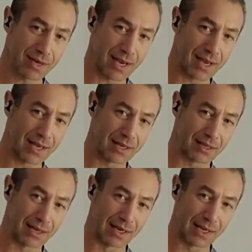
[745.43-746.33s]

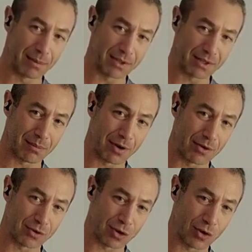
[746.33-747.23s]
and limit
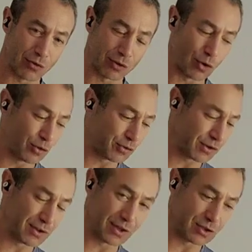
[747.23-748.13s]
amount of
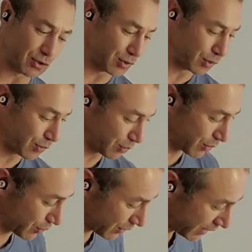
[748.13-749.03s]
coffee that you
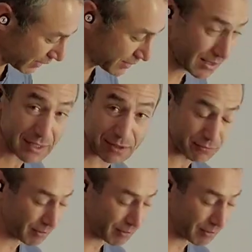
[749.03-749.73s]
will get as a